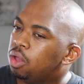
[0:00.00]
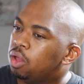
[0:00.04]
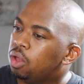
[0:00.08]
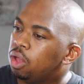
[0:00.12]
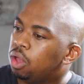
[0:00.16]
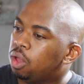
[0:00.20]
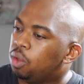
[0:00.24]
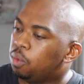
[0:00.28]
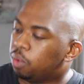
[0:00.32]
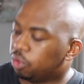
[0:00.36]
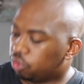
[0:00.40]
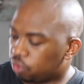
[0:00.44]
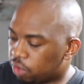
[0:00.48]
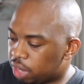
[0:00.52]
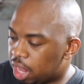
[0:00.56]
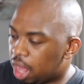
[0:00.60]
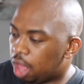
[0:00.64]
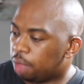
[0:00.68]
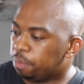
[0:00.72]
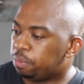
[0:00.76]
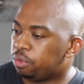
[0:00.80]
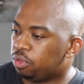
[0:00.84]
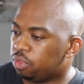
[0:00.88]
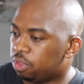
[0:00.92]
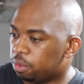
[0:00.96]
what's going to
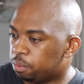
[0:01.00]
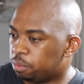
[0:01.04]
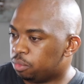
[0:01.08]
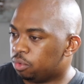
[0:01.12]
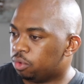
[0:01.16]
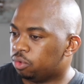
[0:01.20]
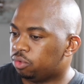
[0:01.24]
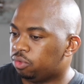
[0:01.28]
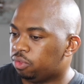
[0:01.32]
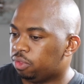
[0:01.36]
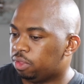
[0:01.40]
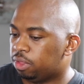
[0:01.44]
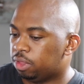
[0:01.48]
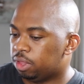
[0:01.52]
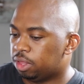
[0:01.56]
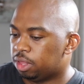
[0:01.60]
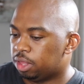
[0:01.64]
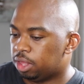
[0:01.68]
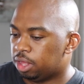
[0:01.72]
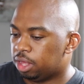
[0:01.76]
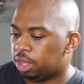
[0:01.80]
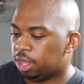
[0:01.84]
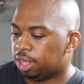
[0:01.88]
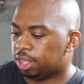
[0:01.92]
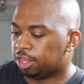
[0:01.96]
help you the most
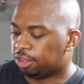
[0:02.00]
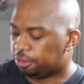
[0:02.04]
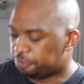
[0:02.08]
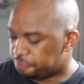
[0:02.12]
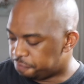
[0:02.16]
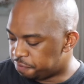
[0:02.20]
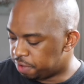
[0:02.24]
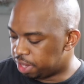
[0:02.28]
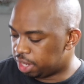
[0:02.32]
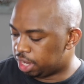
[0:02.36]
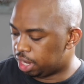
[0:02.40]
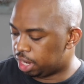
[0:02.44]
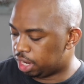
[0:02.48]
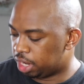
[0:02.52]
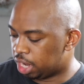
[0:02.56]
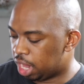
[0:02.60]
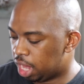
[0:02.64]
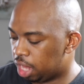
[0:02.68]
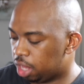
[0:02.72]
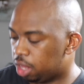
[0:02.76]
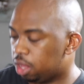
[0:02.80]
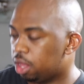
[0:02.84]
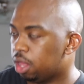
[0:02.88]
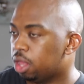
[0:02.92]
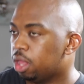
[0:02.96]
is feeling
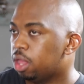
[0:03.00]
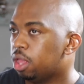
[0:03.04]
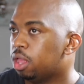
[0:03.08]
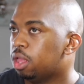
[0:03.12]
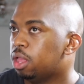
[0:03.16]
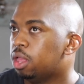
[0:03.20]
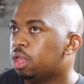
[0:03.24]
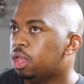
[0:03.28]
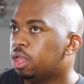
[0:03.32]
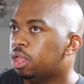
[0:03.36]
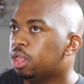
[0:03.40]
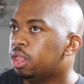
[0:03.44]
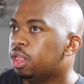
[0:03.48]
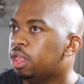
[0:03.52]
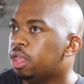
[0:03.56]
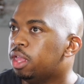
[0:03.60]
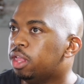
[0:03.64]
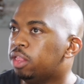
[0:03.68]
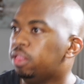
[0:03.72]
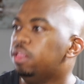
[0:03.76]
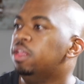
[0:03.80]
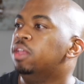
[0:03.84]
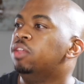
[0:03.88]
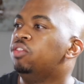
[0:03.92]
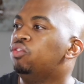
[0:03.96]
like it
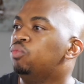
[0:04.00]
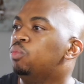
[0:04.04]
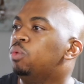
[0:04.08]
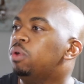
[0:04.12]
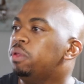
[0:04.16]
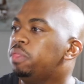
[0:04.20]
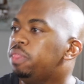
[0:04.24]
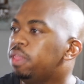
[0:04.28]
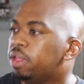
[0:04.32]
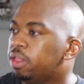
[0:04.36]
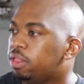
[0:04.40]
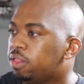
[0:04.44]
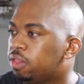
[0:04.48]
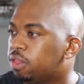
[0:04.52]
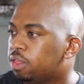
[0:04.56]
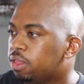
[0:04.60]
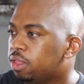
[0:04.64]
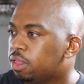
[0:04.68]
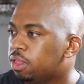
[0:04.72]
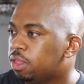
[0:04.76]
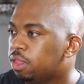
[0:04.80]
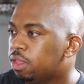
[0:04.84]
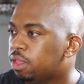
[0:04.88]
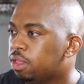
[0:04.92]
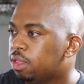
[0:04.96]
is worth
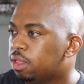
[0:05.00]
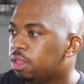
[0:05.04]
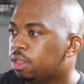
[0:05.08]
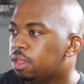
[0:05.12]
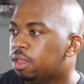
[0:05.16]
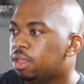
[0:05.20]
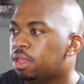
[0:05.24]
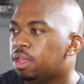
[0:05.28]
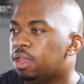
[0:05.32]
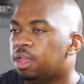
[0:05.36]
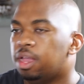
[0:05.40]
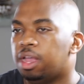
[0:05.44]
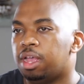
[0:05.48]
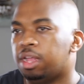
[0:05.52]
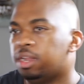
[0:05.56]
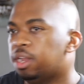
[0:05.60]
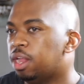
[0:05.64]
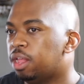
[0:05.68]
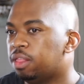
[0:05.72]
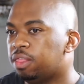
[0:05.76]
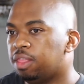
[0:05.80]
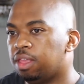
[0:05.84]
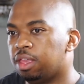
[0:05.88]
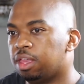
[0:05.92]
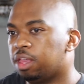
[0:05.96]
it. And I
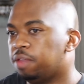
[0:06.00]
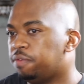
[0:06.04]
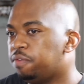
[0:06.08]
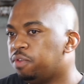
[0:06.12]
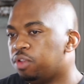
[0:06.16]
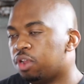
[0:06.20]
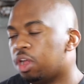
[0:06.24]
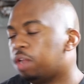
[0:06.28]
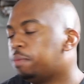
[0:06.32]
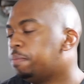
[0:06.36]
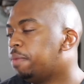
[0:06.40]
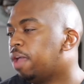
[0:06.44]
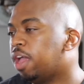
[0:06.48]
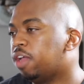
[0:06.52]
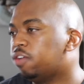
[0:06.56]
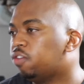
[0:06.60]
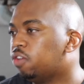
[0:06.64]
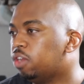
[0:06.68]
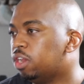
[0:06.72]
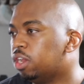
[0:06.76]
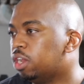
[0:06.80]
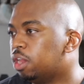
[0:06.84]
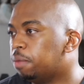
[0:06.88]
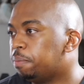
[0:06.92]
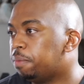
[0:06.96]
think if you're not
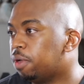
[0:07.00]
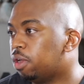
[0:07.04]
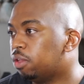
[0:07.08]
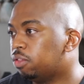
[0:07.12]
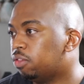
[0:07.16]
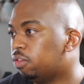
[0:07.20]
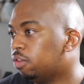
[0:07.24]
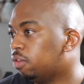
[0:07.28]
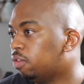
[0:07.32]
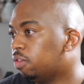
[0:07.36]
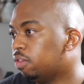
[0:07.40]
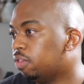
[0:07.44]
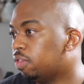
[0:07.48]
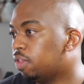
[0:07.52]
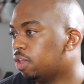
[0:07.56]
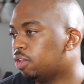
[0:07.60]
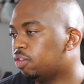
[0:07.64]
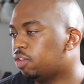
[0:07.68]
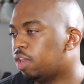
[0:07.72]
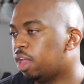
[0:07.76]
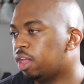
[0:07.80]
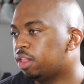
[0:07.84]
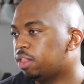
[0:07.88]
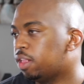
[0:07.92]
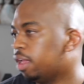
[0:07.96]
passionate about certain things
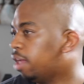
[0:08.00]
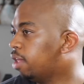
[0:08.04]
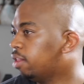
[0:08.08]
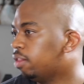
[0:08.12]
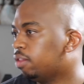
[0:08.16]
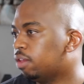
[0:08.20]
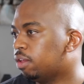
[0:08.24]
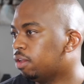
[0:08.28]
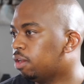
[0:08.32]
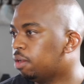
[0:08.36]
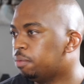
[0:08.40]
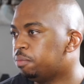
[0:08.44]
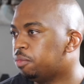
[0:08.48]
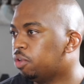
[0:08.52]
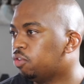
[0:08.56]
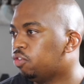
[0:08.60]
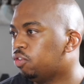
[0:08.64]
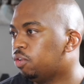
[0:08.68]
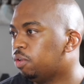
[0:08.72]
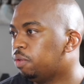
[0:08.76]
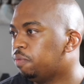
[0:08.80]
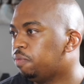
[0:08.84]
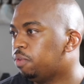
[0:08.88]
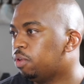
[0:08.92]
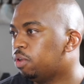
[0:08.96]
like that, I'm not sure
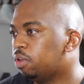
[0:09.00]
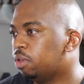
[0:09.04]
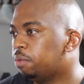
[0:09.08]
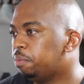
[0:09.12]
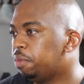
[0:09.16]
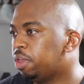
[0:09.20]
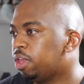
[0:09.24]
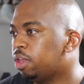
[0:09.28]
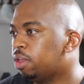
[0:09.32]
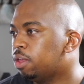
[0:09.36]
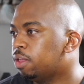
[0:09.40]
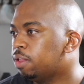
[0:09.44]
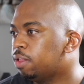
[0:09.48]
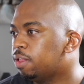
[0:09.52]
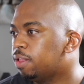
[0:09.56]
if you're going to make it.